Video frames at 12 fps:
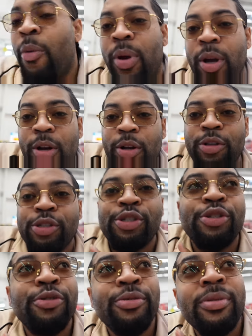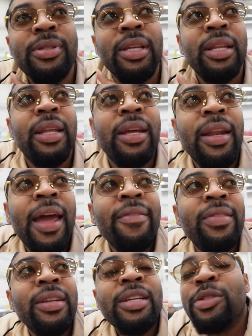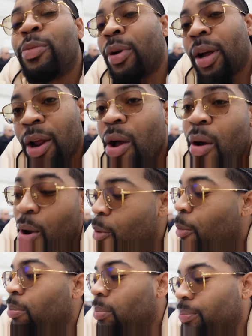We're good on the shoes, and then after this, we're gonna go home.